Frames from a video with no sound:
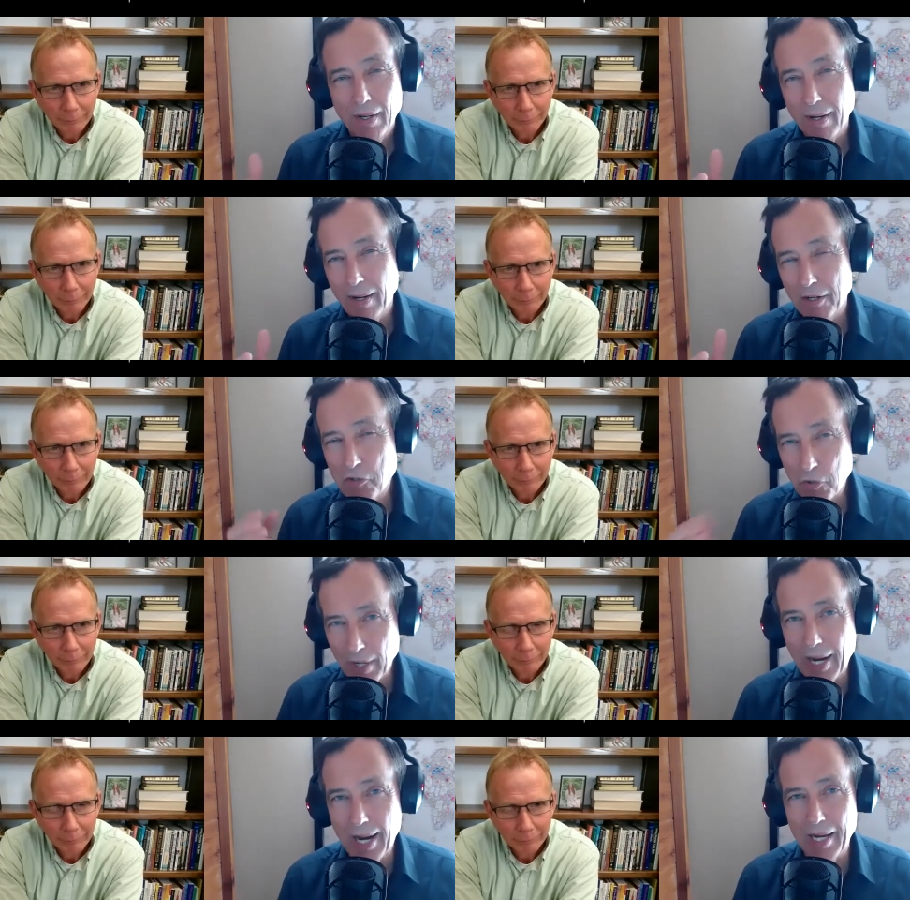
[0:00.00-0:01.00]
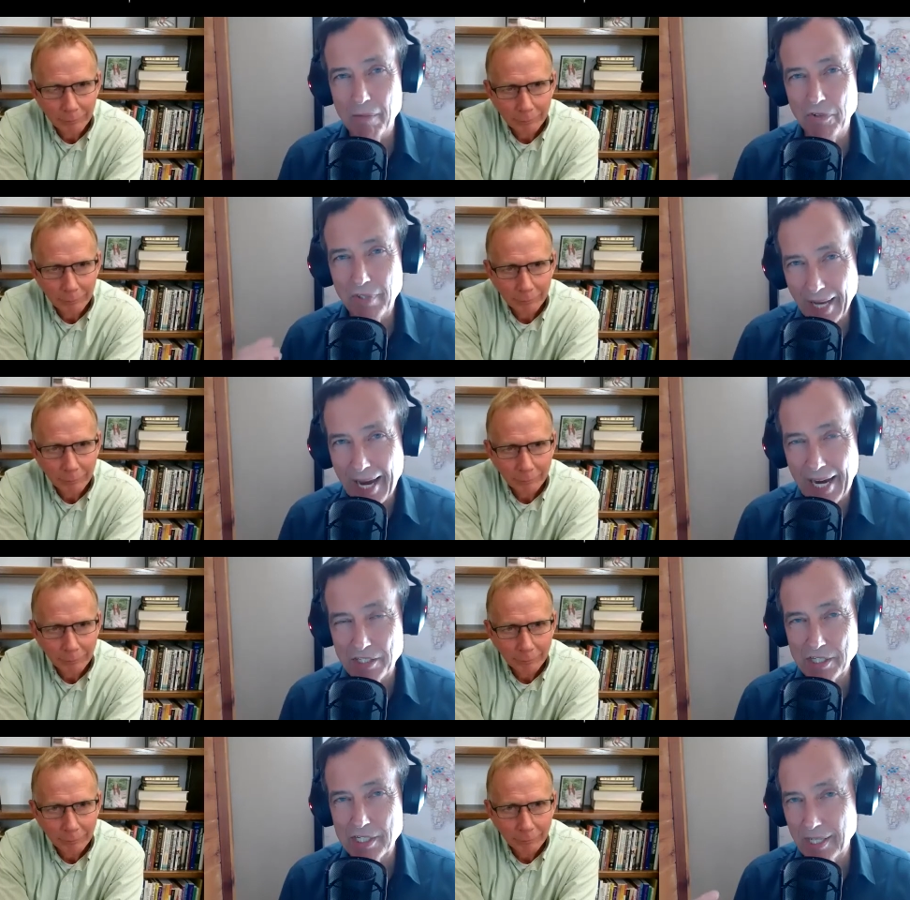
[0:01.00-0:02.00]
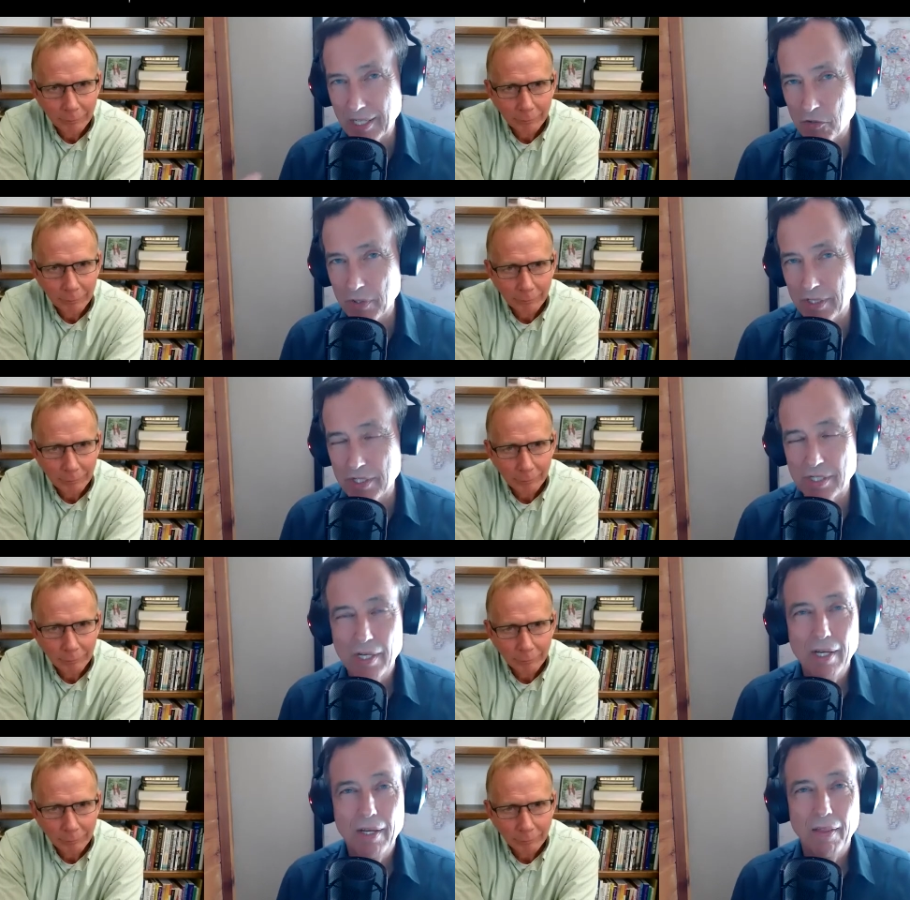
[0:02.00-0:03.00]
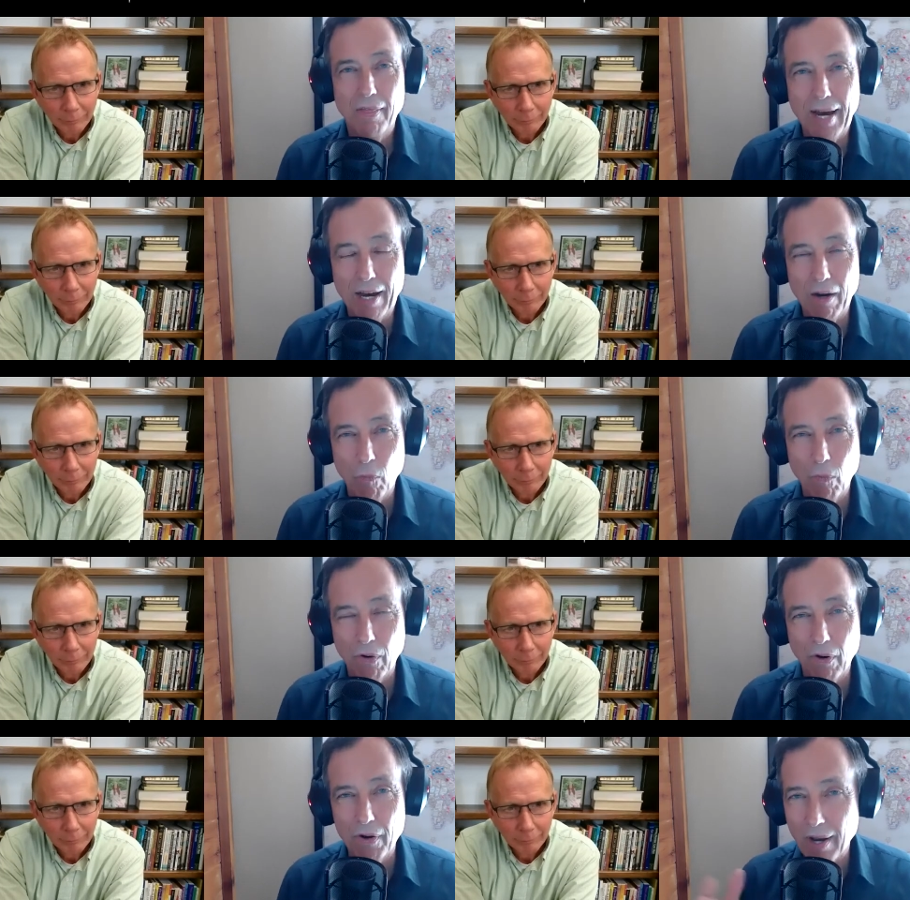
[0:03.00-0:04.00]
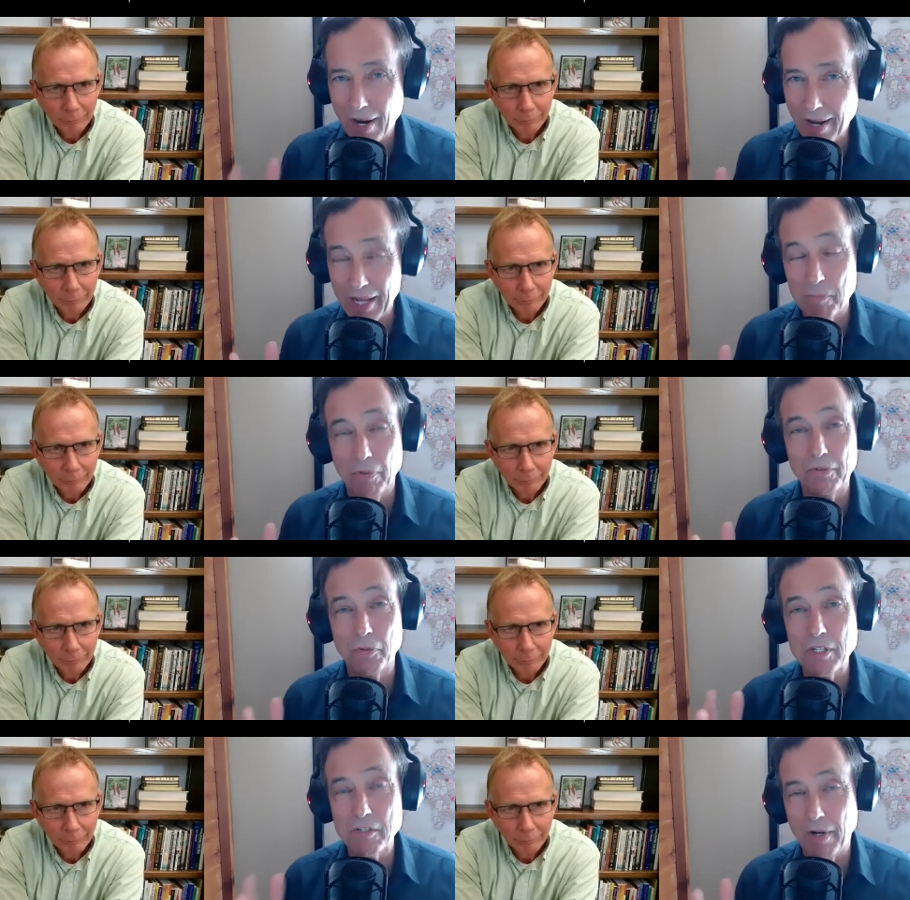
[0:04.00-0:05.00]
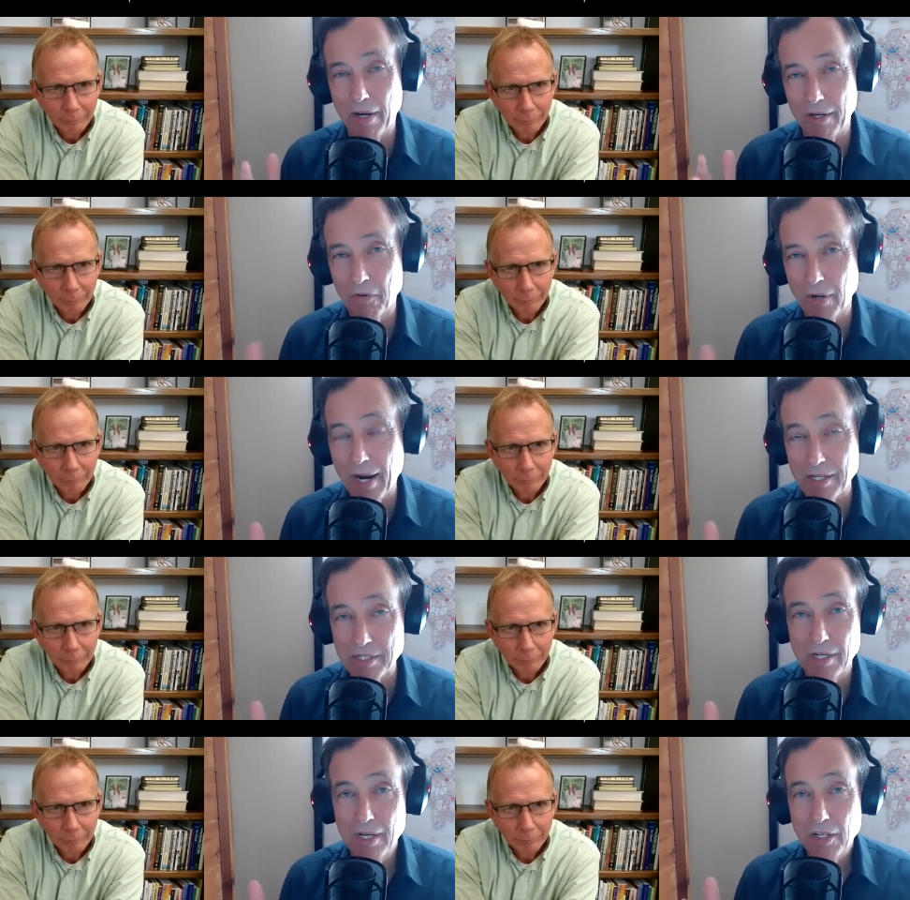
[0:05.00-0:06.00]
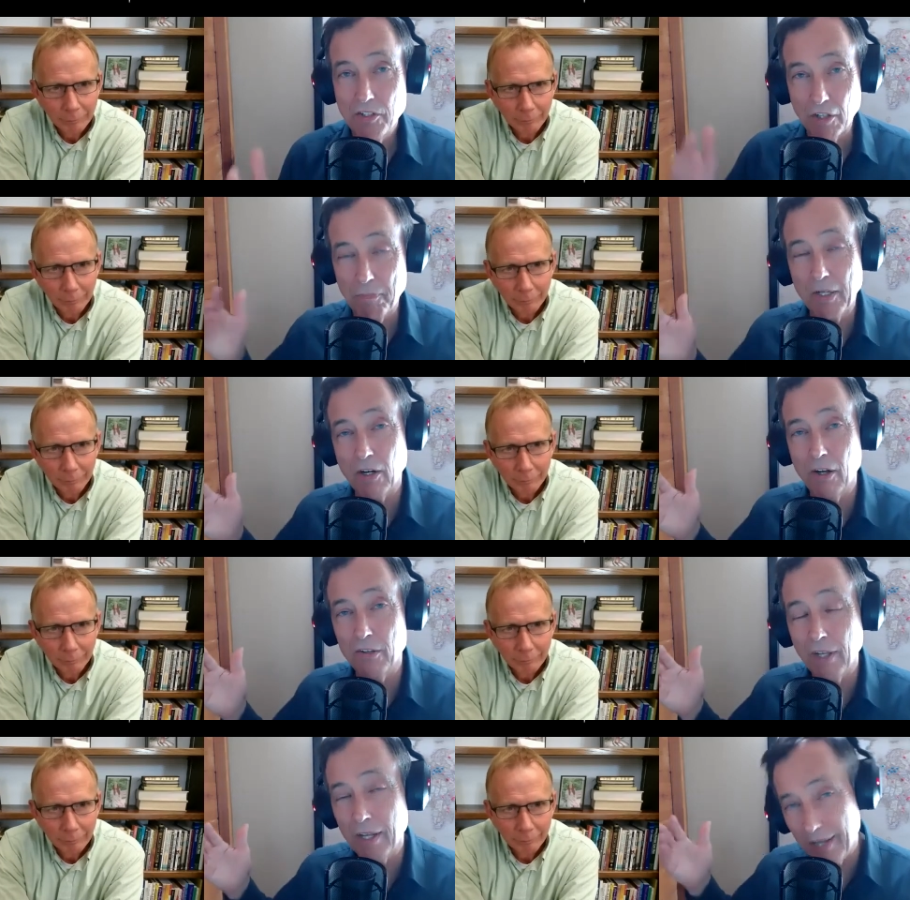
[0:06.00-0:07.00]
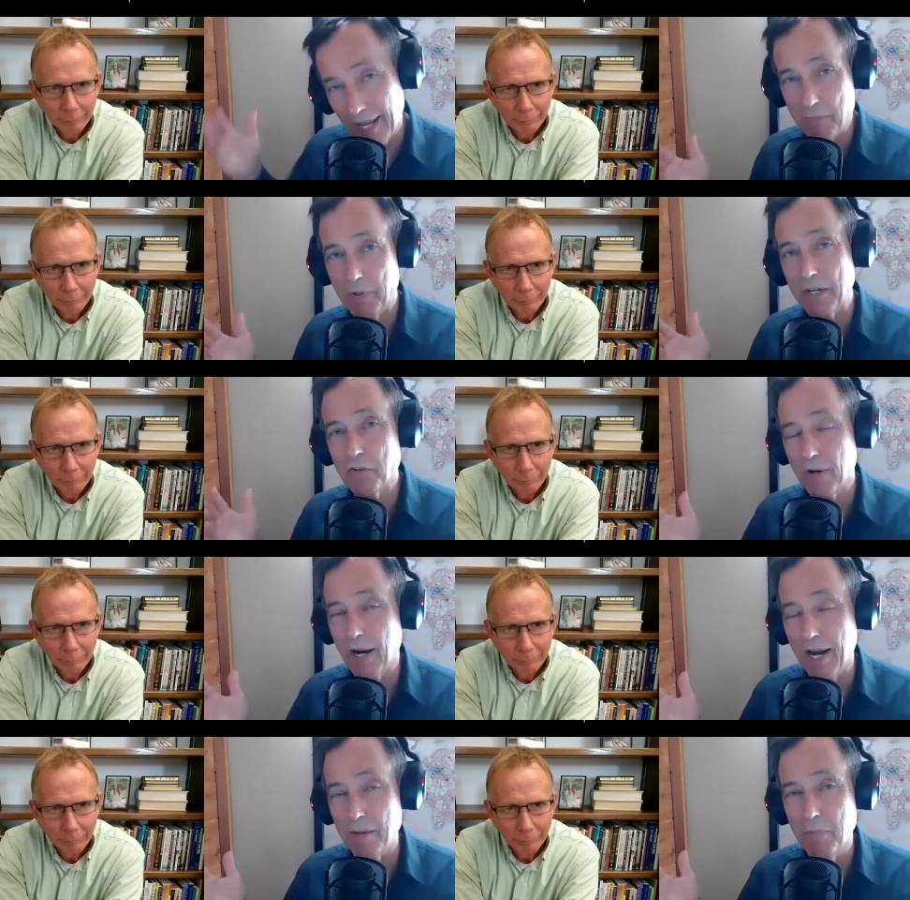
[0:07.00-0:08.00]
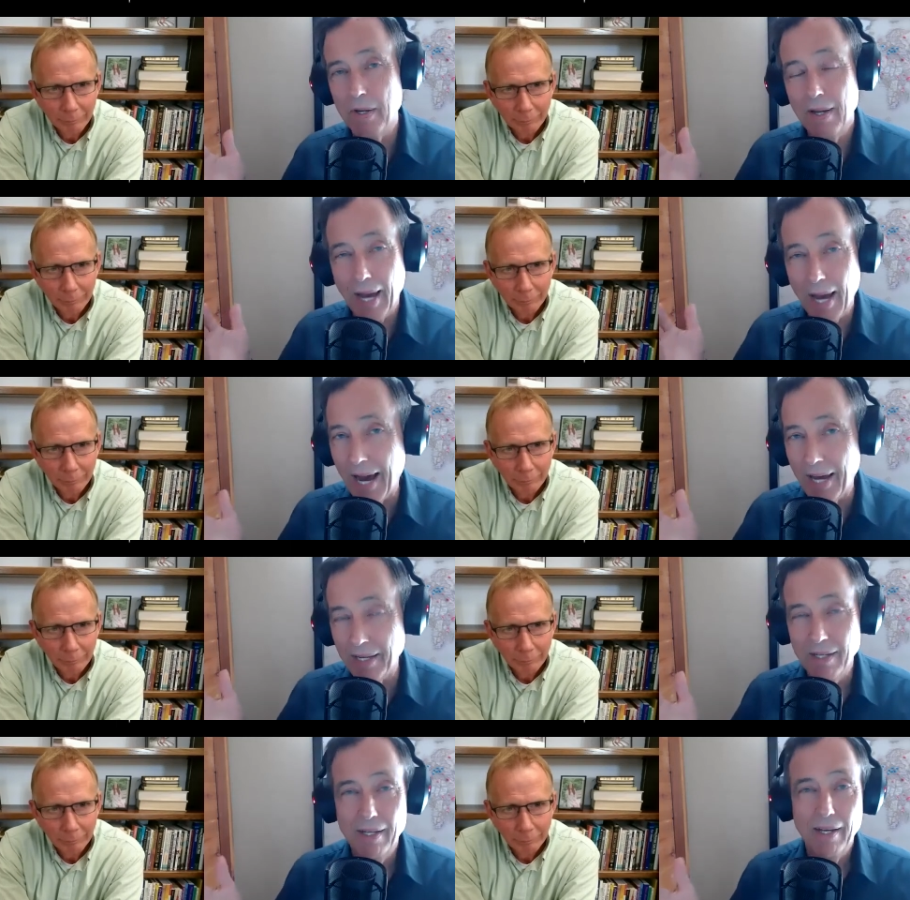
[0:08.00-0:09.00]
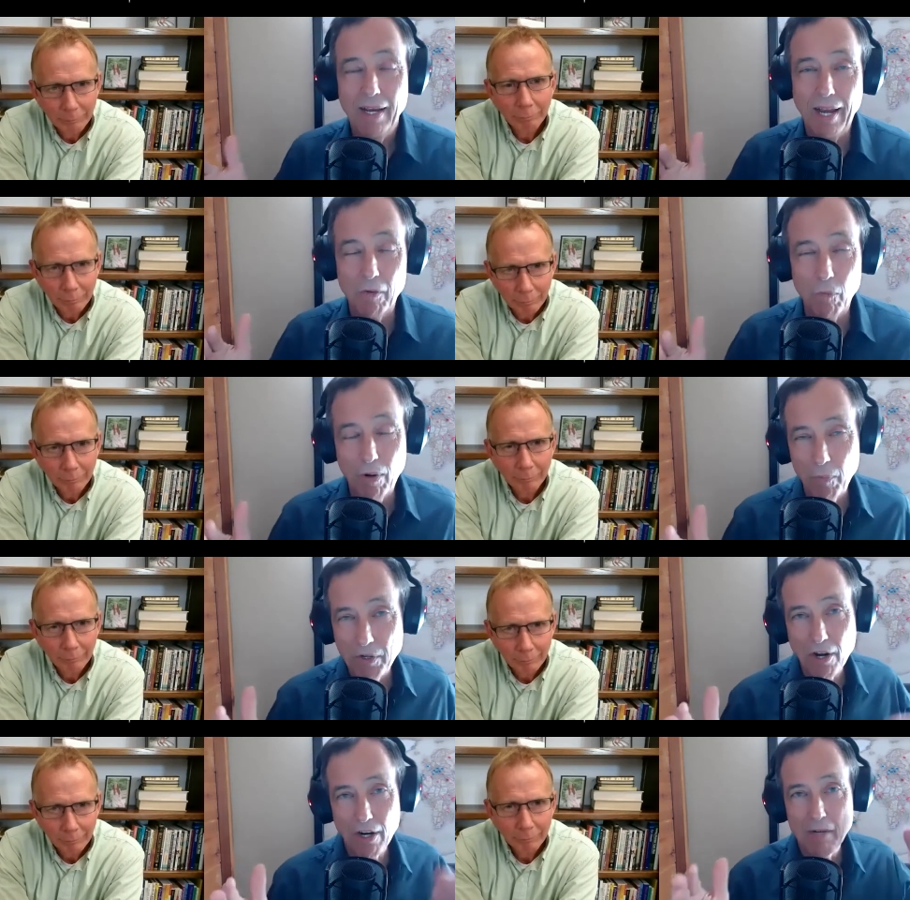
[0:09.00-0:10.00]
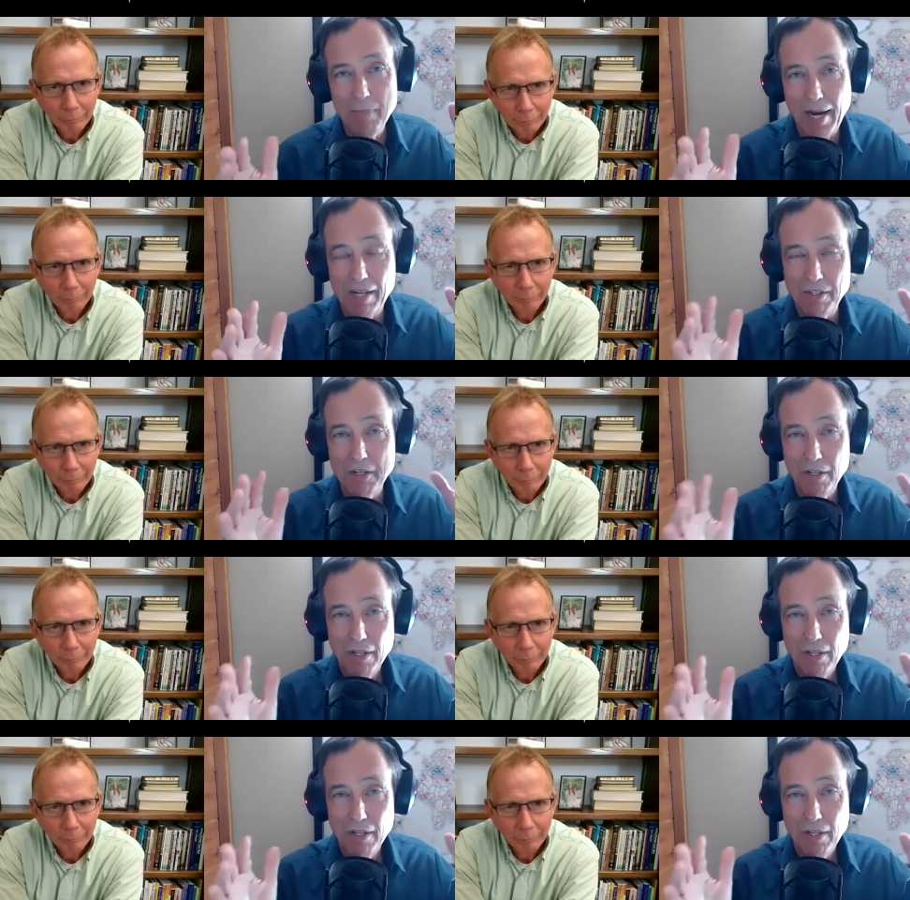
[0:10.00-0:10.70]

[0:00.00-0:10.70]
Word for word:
Speaker 1: uh, tribes, castes, kindreds that were not able to respond to Christ just because a neighboring tribe had. And what we're talking about is a,